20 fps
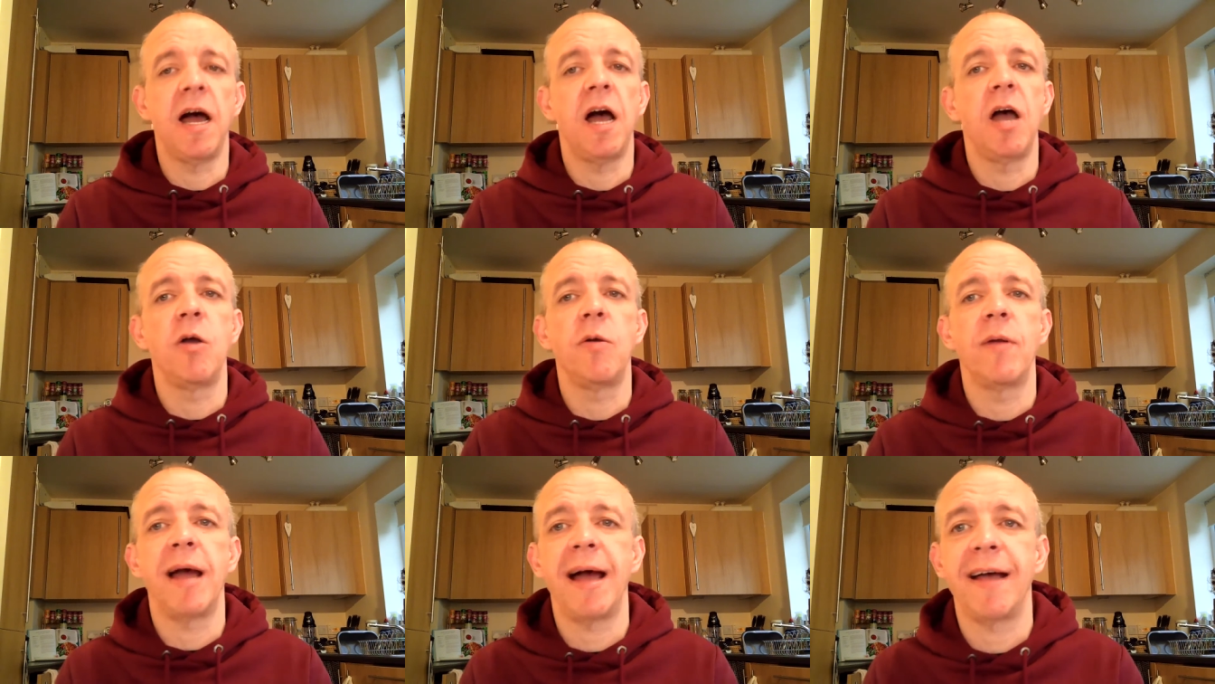
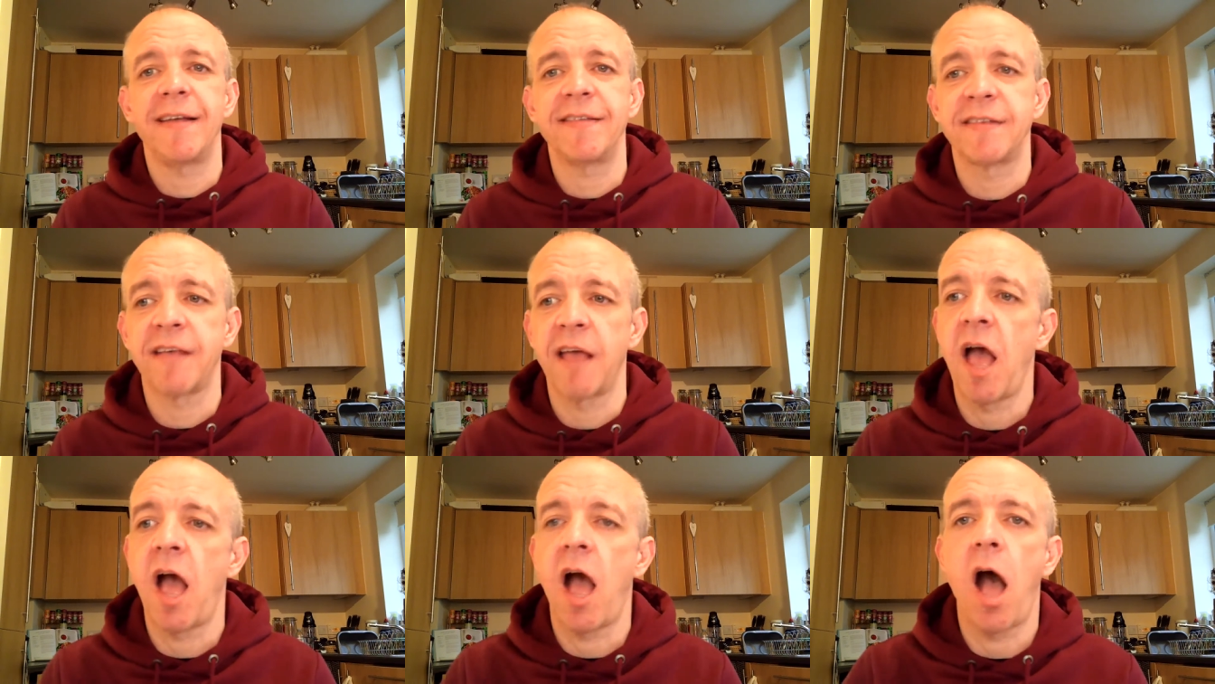known
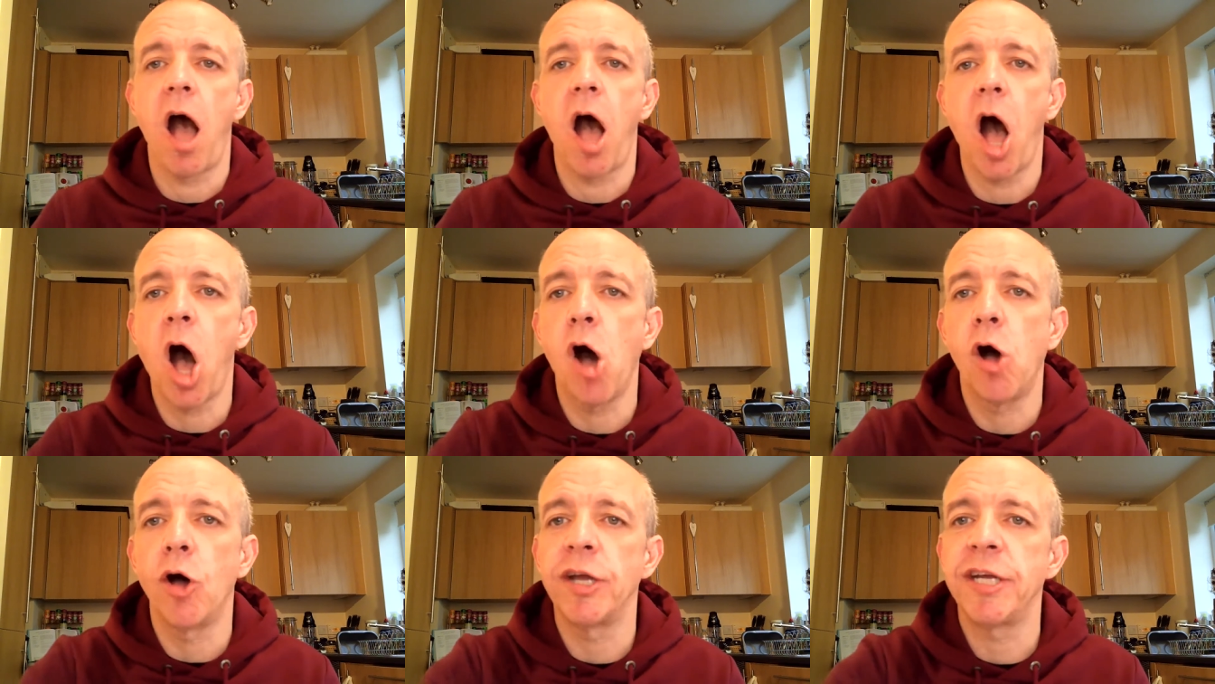as
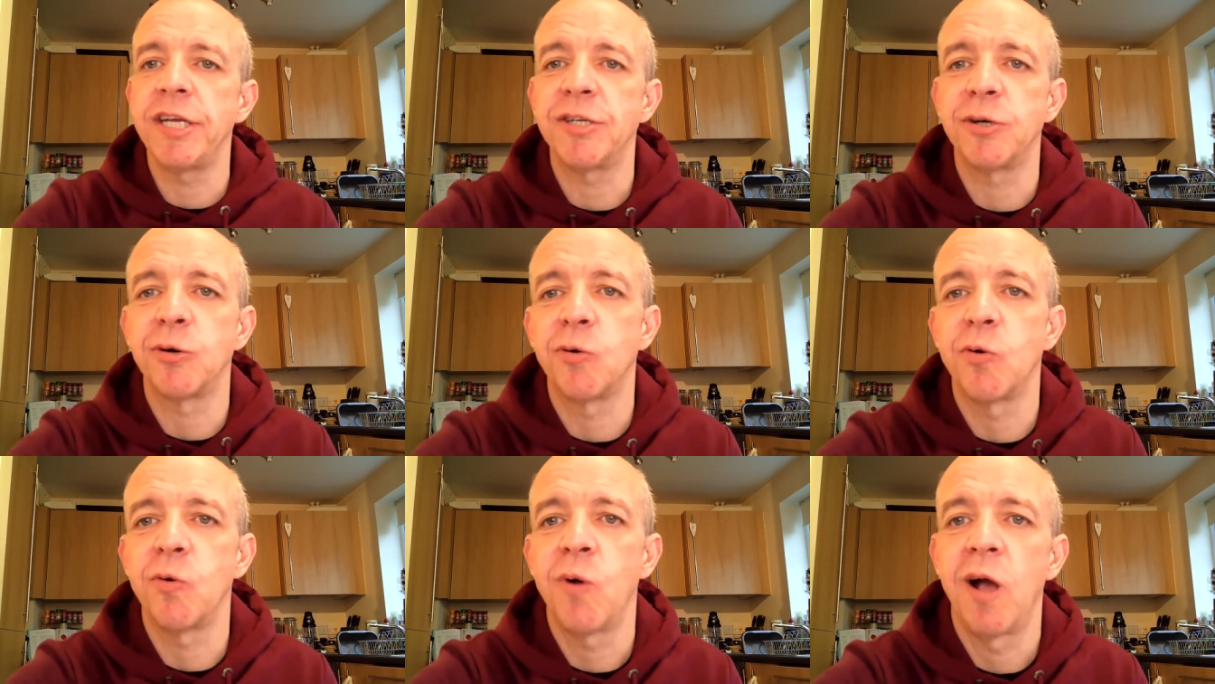
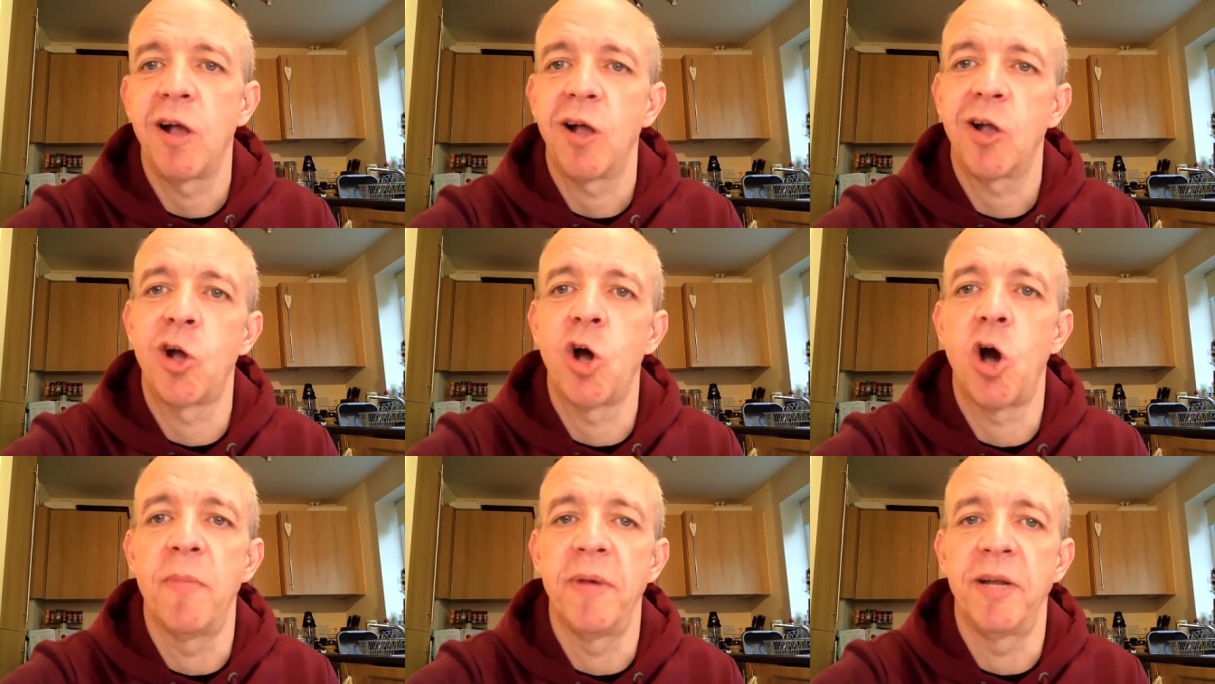idle
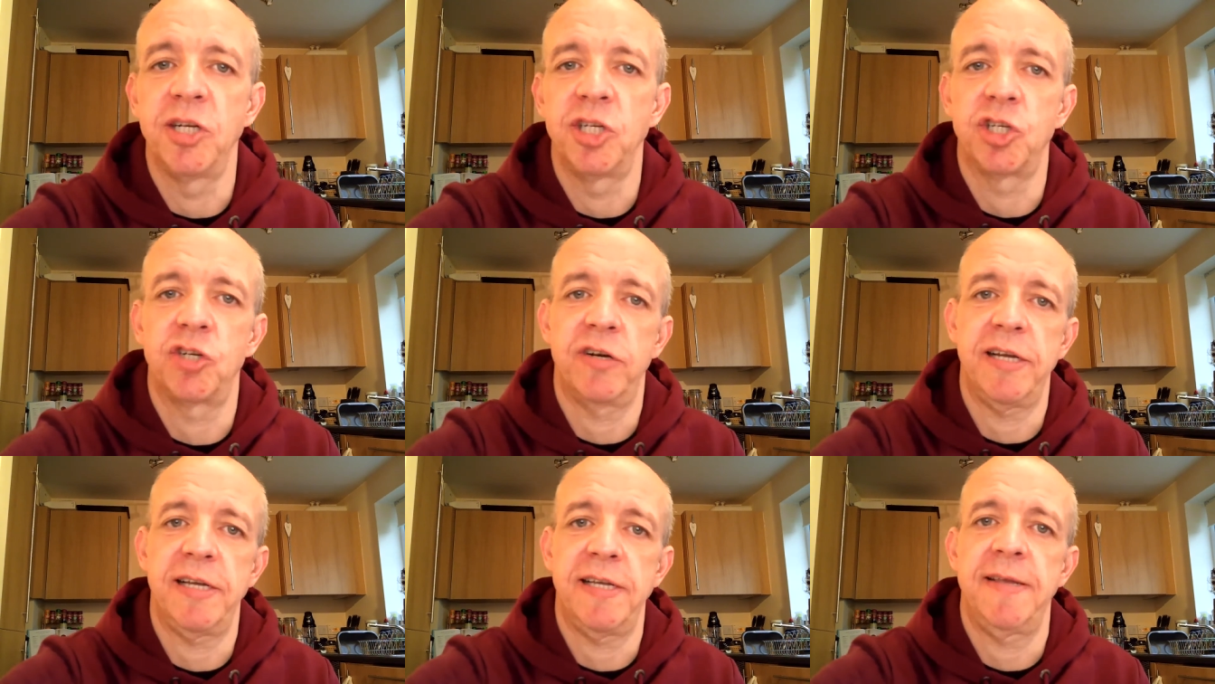
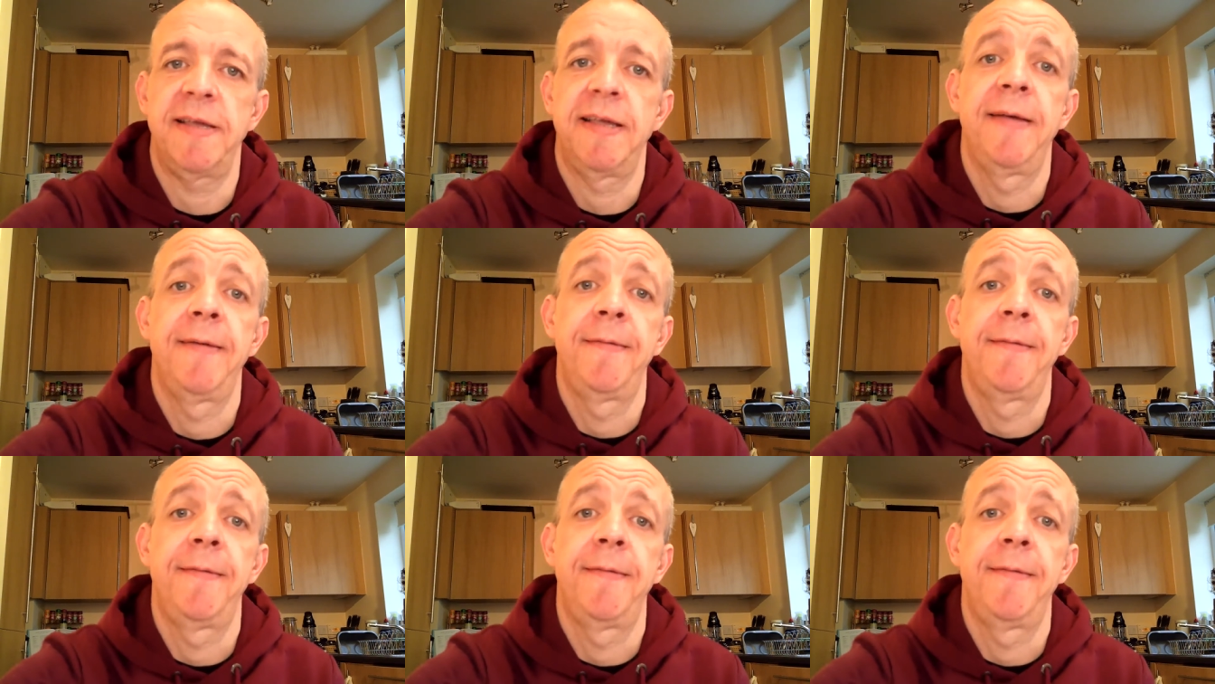commentary.